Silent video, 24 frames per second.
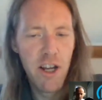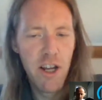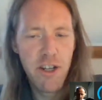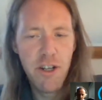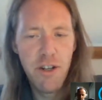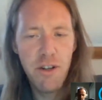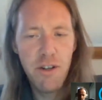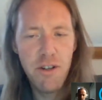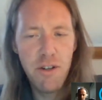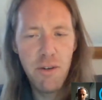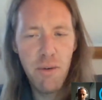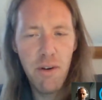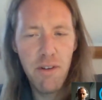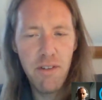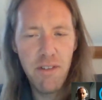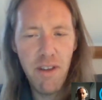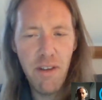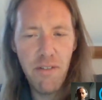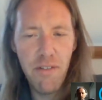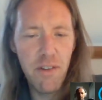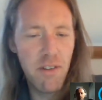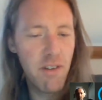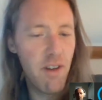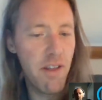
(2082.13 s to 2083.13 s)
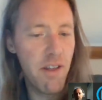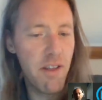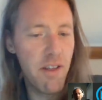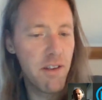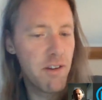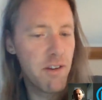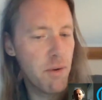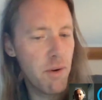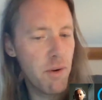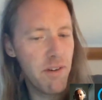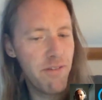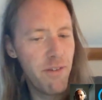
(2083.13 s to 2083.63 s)
2207s, either the
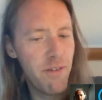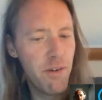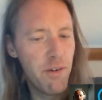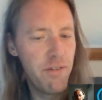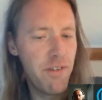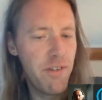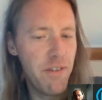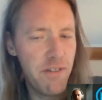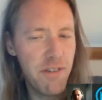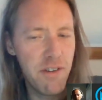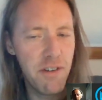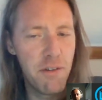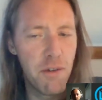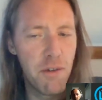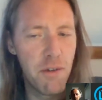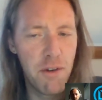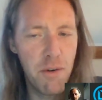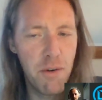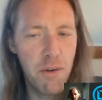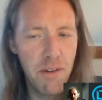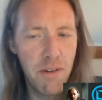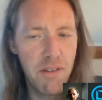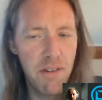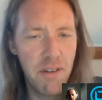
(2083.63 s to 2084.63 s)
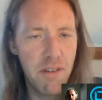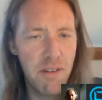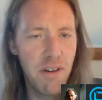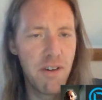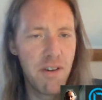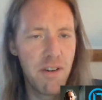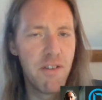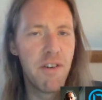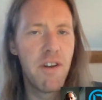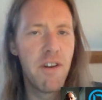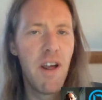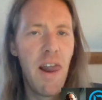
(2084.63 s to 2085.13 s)
2450s or the
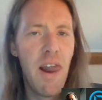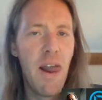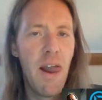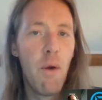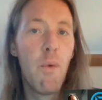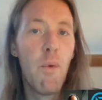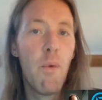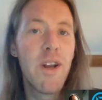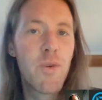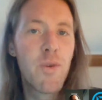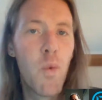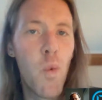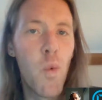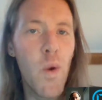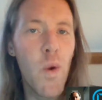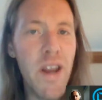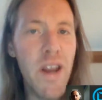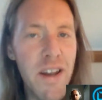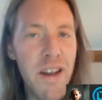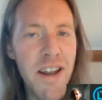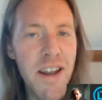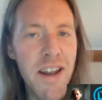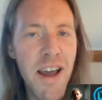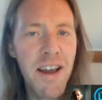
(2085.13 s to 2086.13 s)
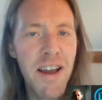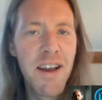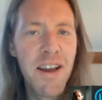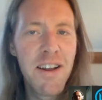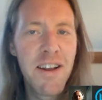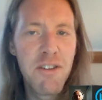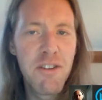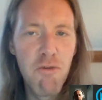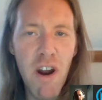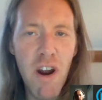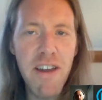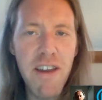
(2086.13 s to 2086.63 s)
2600, which win
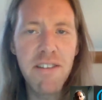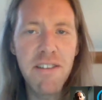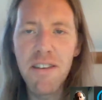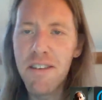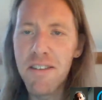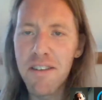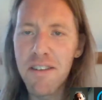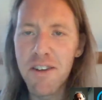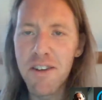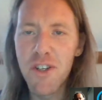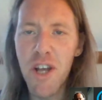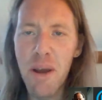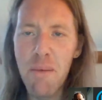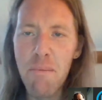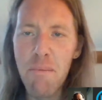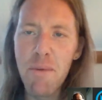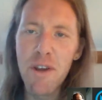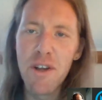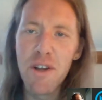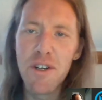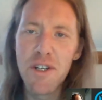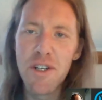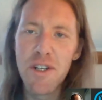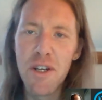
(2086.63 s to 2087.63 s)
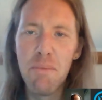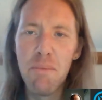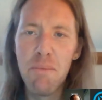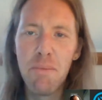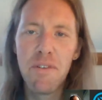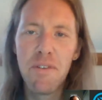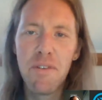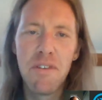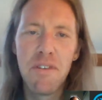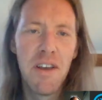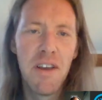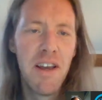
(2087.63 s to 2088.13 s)
races and
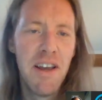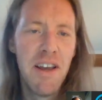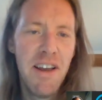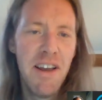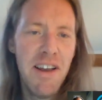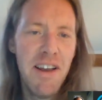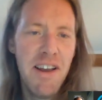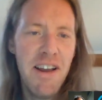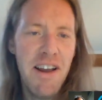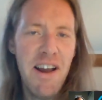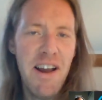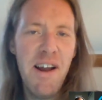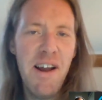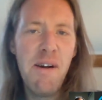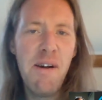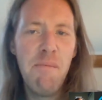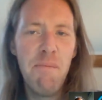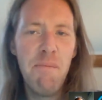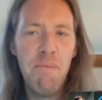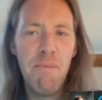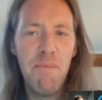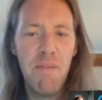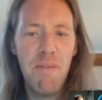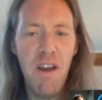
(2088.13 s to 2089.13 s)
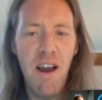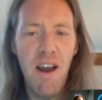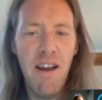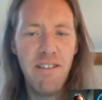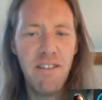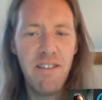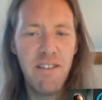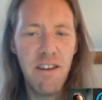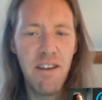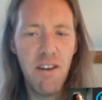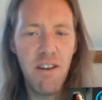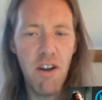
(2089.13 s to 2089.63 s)
championships,
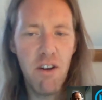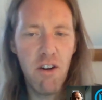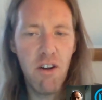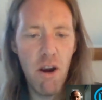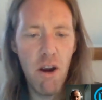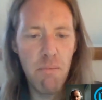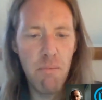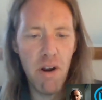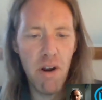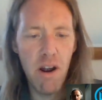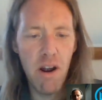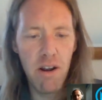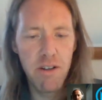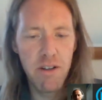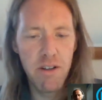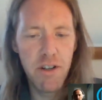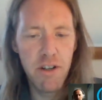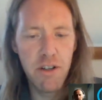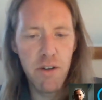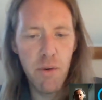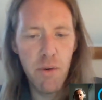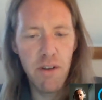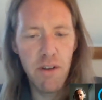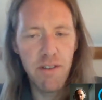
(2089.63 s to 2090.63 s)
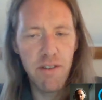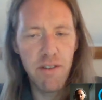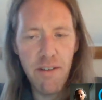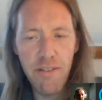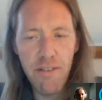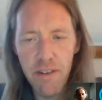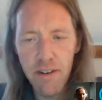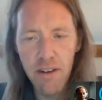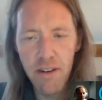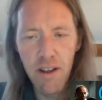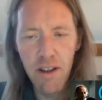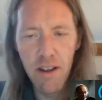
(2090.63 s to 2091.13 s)
I'd say go Cobra
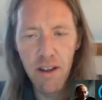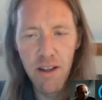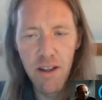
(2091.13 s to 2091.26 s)
2207.